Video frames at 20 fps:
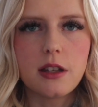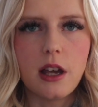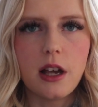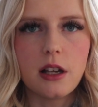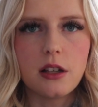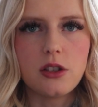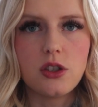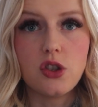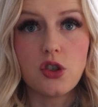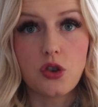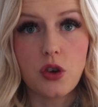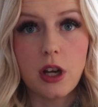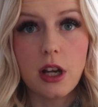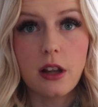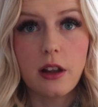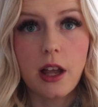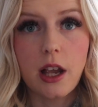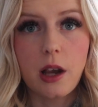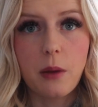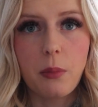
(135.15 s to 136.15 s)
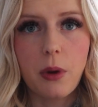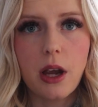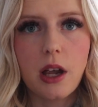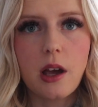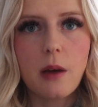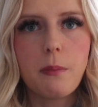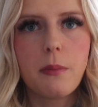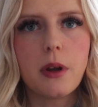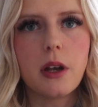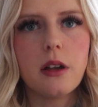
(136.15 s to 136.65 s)
that to treat it like a
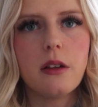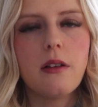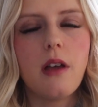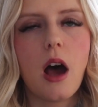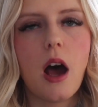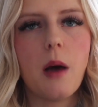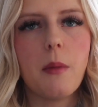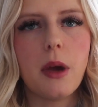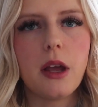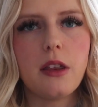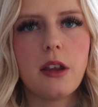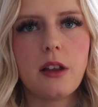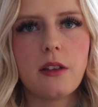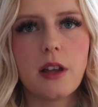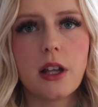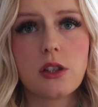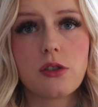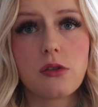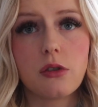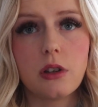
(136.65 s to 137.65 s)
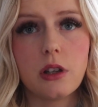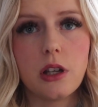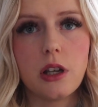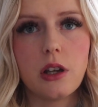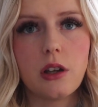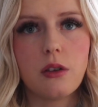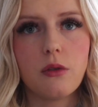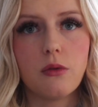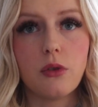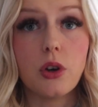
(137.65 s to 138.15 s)
breakup, but I think that's
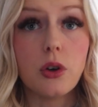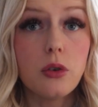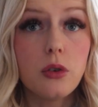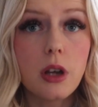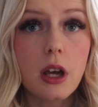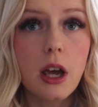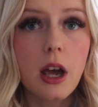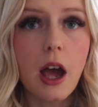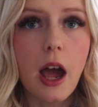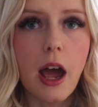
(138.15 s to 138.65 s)
really rude,